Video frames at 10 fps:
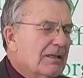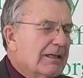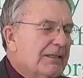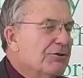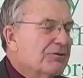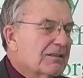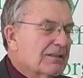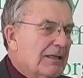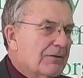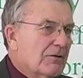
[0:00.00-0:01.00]
interest
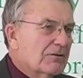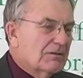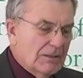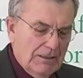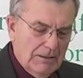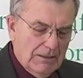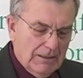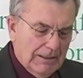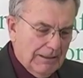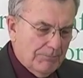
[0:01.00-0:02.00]
on those
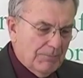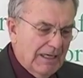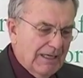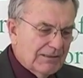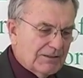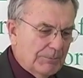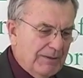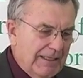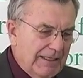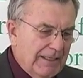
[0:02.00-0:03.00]
bonds to
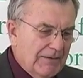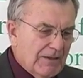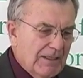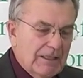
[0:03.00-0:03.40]
pay